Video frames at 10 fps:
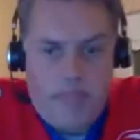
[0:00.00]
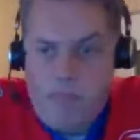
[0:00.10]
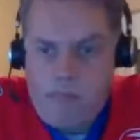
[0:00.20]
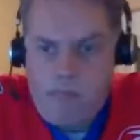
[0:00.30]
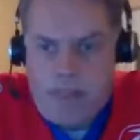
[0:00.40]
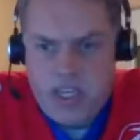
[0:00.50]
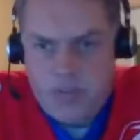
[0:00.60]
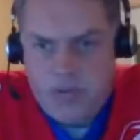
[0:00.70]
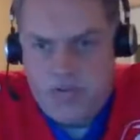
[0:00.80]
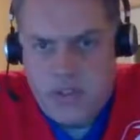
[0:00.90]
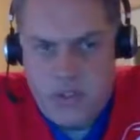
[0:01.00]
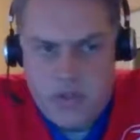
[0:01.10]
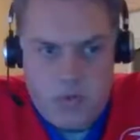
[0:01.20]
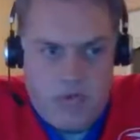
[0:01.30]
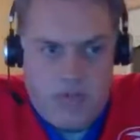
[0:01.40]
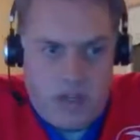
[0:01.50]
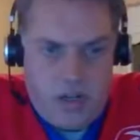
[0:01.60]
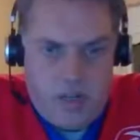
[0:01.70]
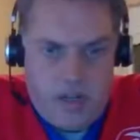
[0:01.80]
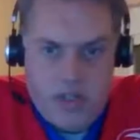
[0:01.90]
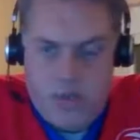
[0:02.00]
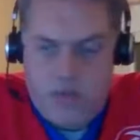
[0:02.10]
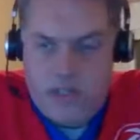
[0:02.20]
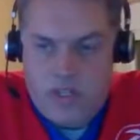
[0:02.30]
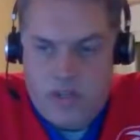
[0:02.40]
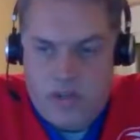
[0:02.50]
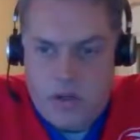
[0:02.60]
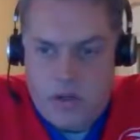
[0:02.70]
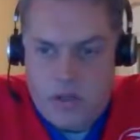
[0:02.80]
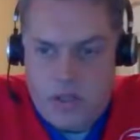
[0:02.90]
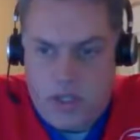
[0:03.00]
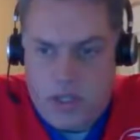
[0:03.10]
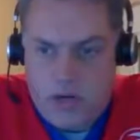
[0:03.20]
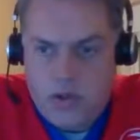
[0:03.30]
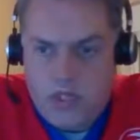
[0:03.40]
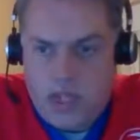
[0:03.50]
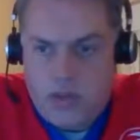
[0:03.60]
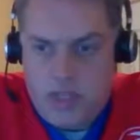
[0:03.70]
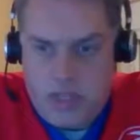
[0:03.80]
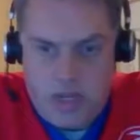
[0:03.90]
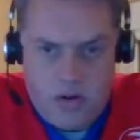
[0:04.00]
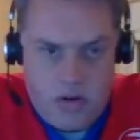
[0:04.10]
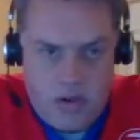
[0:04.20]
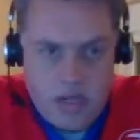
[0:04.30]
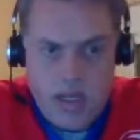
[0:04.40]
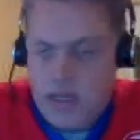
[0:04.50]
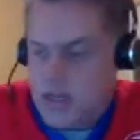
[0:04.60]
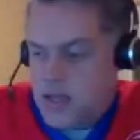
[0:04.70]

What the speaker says: I think in previous years we've done a bunch. We've done the Coach of the Year, and GM of the Year, and